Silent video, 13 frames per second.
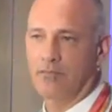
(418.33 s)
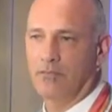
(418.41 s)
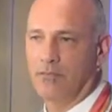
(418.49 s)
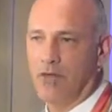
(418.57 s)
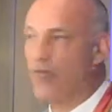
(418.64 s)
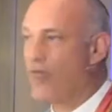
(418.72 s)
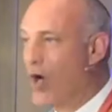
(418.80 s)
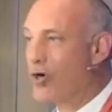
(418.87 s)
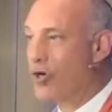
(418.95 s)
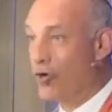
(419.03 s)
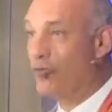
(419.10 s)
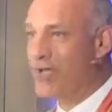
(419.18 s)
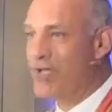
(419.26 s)
of our
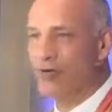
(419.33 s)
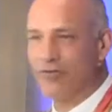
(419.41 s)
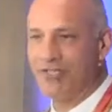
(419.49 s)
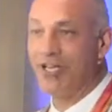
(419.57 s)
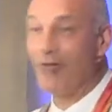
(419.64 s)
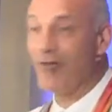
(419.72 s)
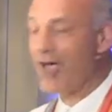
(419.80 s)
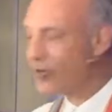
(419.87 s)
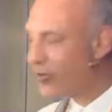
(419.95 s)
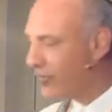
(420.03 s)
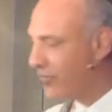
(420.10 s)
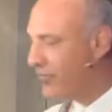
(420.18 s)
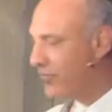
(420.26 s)
careers here on earth.